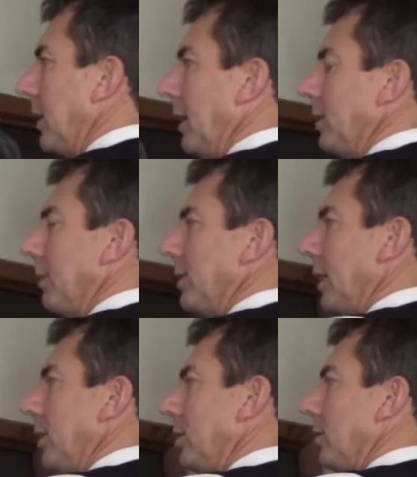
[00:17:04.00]

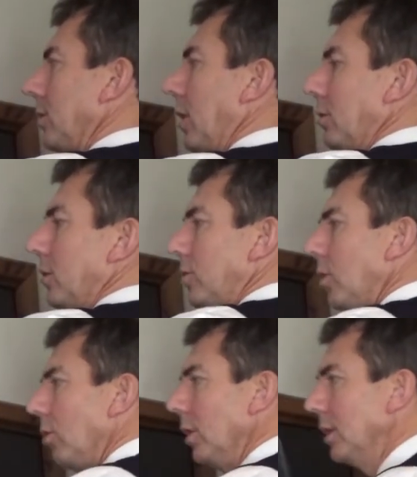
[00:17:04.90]
expectations, tone and
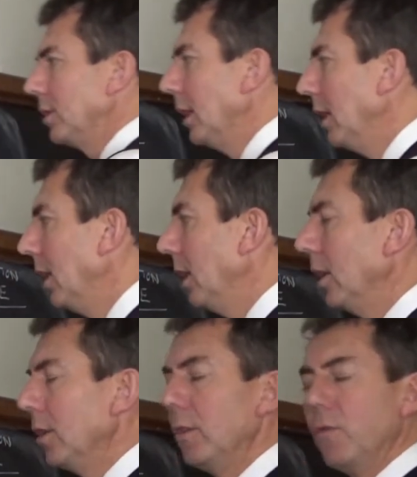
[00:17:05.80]
noise,
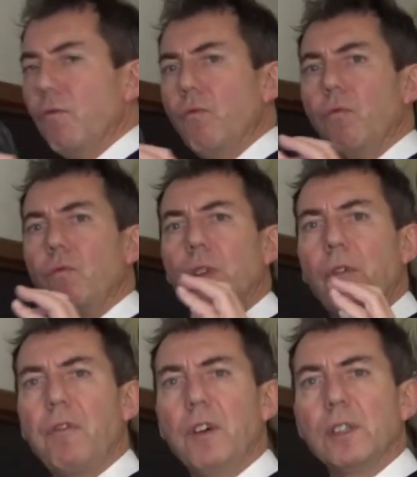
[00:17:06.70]
the
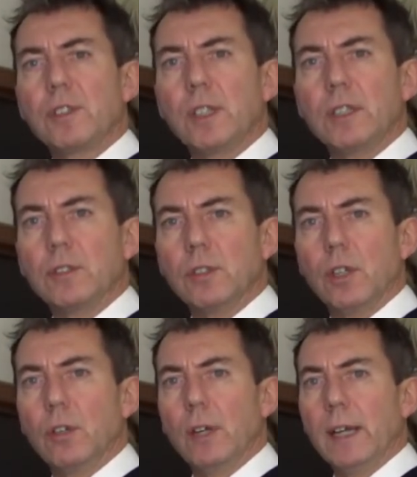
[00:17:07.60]
first thing to
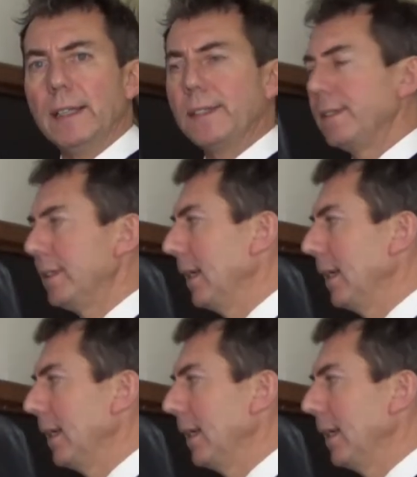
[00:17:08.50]
do is